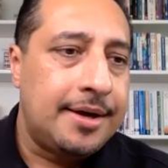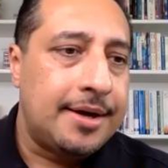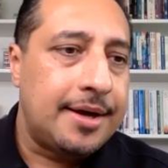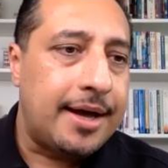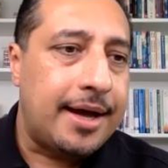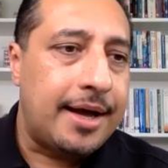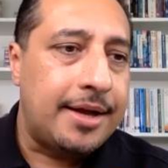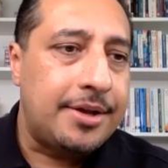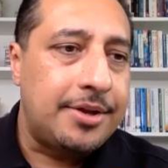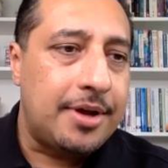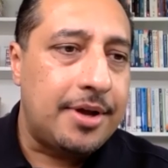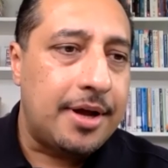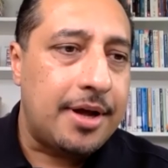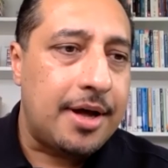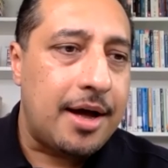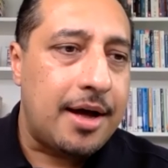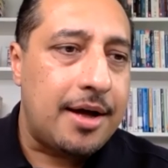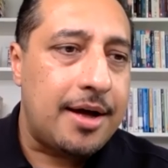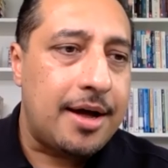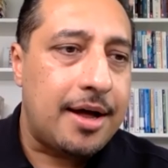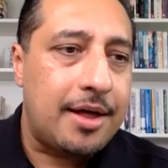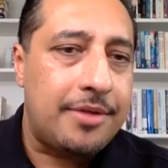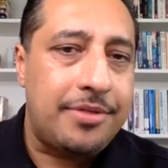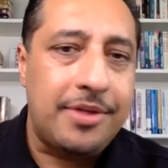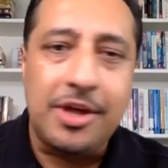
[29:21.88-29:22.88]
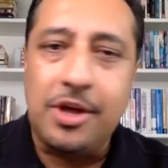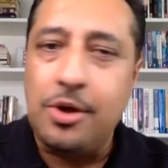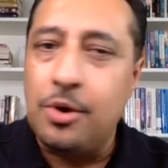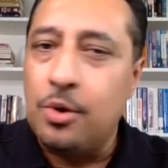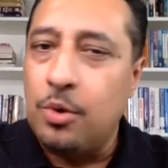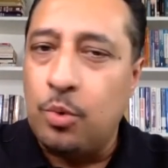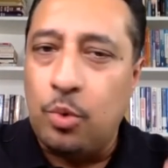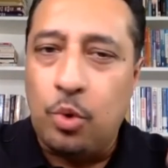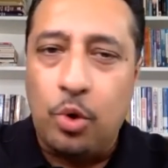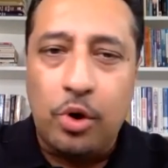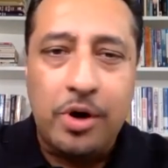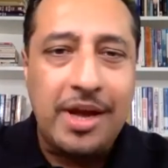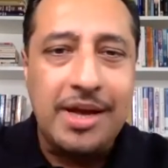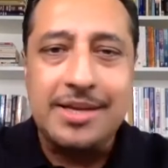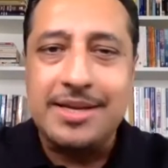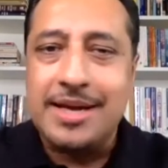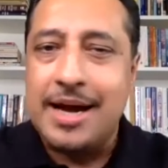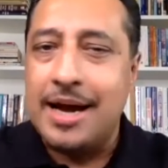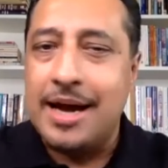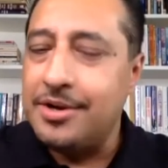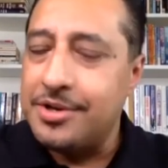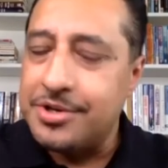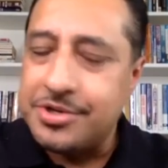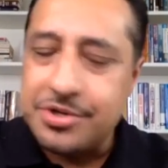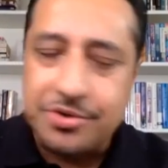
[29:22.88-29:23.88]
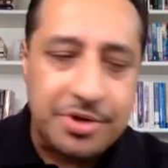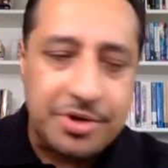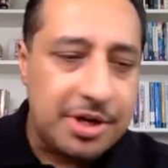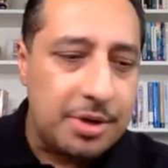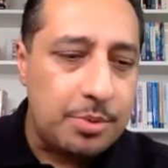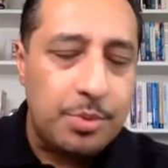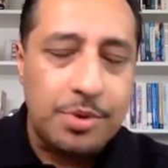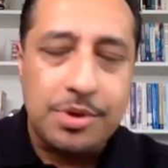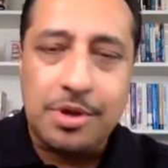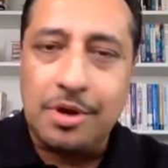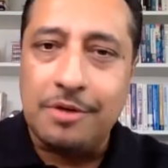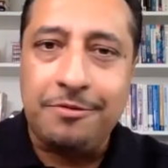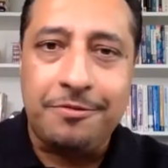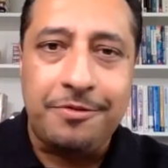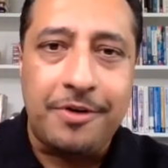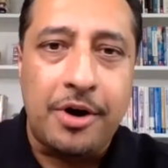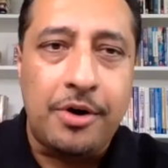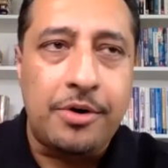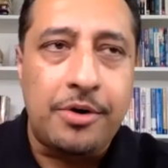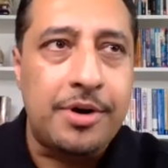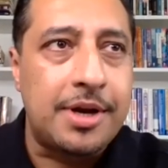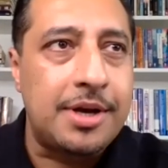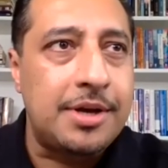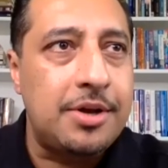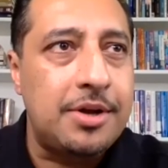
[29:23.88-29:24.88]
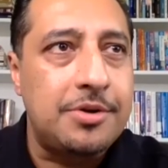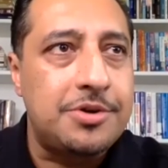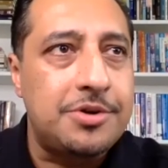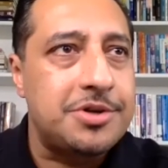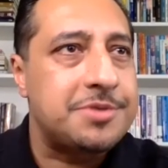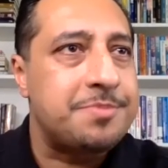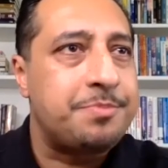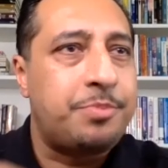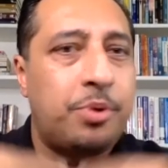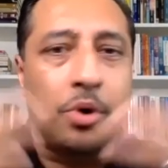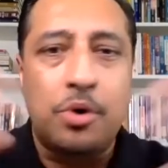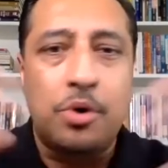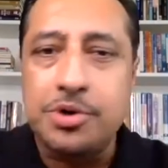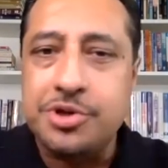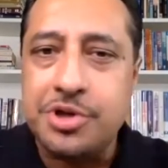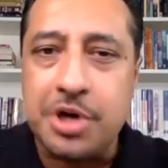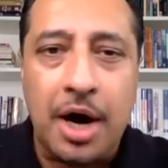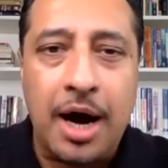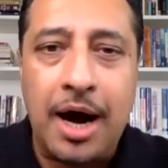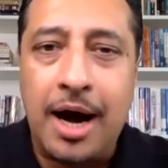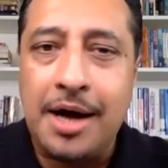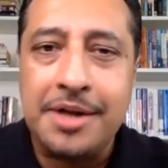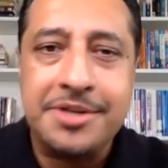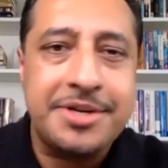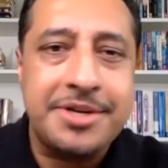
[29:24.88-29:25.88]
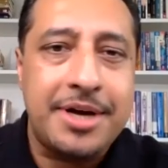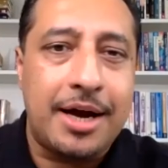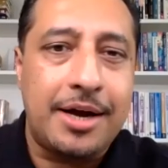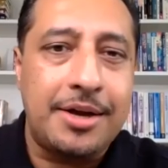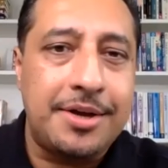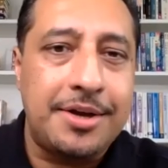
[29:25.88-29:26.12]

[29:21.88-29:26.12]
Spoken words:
And I think you were walking down the street with your phone and you just poured your heart out,